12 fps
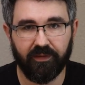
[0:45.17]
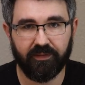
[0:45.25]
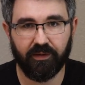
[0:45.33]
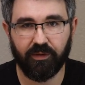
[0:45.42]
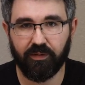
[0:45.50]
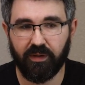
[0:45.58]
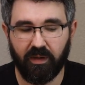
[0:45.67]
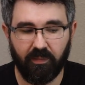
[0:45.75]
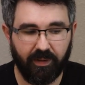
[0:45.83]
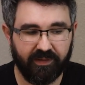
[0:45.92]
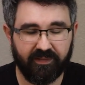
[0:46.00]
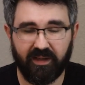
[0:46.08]
so
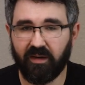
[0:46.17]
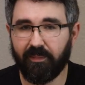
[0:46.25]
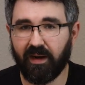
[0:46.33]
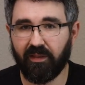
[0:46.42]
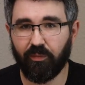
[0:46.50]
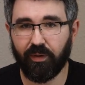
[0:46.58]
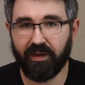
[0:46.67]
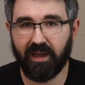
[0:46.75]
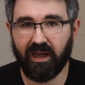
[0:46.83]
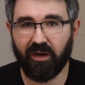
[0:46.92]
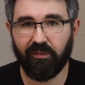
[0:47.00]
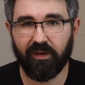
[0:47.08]
best to get them out of the way
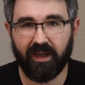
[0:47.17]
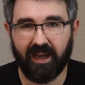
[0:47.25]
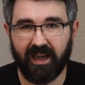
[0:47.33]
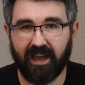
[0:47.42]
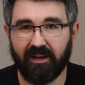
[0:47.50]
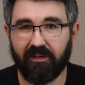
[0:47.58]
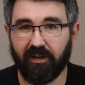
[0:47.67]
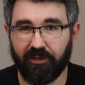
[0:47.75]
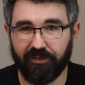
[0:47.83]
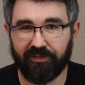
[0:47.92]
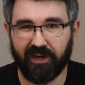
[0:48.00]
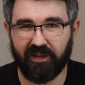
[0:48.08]
now and
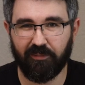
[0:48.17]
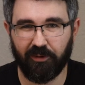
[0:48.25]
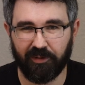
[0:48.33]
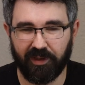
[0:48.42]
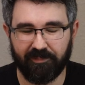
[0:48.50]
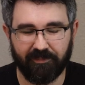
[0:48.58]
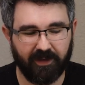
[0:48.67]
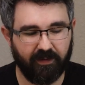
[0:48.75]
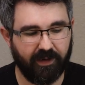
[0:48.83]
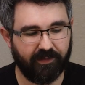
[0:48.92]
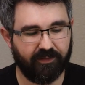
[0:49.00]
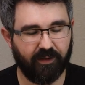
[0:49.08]
understand them early.
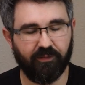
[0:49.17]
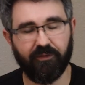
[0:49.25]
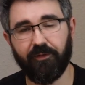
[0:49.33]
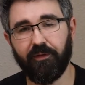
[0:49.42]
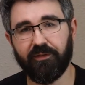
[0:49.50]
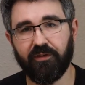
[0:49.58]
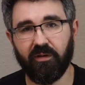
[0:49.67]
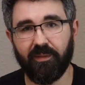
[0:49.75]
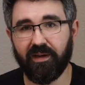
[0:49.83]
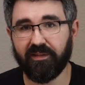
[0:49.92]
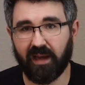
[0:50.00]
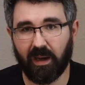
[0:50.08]
All right, so the first term
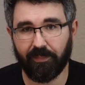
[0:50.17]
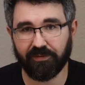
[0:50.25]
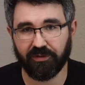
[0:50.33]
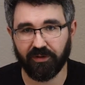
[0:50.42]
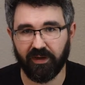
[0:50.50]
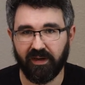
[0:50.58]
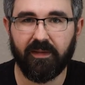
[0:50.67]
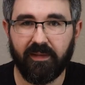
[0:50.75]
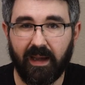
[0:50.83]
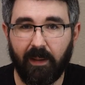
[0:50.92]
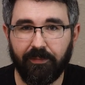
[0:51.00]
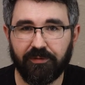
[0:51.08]
is aperture.
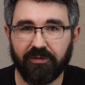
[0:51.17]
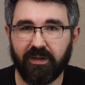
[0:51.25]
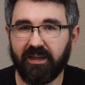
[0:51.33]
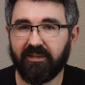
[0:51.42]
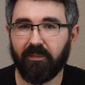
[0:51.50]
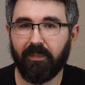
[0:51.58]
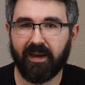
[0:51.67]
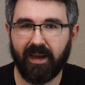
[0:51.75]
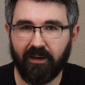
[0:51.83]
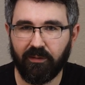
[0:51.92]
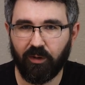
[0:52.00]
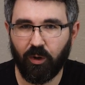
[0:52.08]
The aperture is a
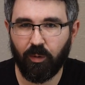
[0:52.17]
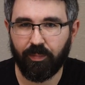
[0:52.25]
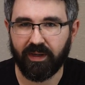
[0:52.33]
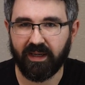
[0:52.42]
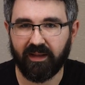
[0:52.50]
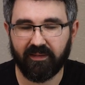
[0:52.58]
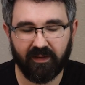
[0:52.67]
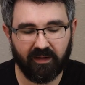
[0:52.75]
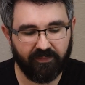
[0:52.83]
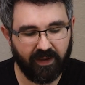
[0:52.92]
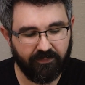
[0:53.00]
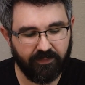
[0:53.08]
mechanical opening inside
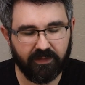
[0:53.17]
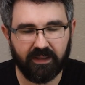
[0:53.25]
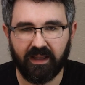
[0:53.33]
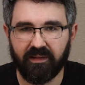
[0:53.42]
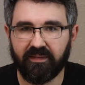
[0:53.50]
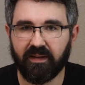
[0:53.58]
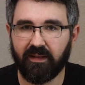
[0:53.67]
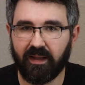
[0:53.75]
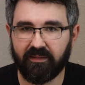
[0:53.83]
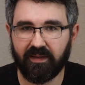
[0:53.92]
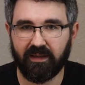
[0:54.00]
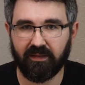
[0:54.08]
of every lens that
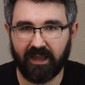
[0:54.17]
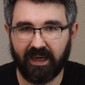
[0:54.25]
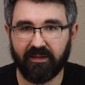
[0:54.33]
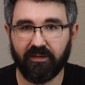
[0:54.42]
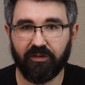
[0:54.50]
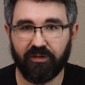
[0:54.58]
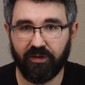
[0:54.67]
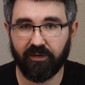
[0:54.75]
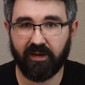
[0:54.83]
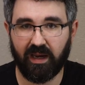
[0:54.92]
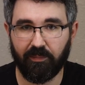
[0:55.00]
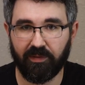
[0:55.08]
lets in light to your
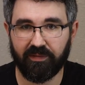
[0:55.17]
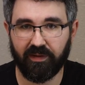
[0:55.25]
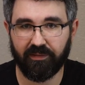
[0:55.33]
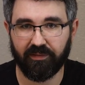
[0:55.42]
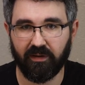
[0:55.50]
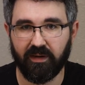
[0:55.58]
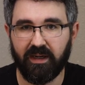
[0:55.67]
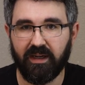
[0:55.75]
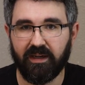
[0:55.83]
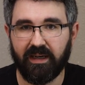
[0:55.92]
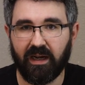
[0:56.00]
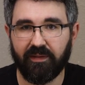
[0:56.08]
camera sensor.
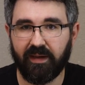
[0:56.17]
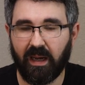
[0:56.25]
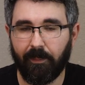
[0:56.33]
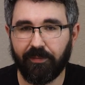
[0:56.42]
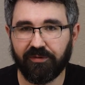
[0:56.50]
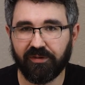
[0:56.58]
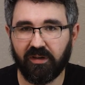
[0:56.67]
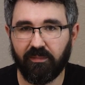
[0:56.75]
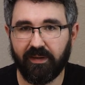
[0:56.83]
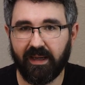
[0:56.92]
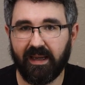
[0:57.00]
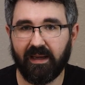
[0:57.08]
Now, the aperture can
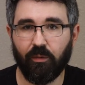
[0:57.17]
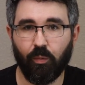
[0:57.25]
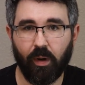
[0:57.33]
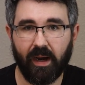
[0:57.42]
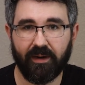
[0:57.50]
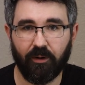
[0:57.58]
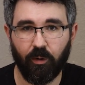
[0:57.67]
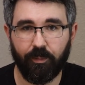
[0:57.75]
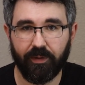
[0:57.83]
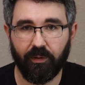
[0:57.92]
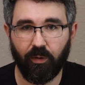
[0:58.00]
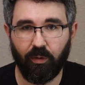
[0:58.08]
be a wide
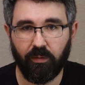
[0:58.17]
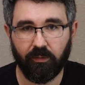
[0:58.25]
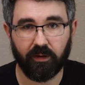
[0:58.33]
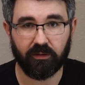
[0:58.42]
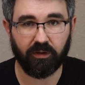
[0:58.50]
open hole or a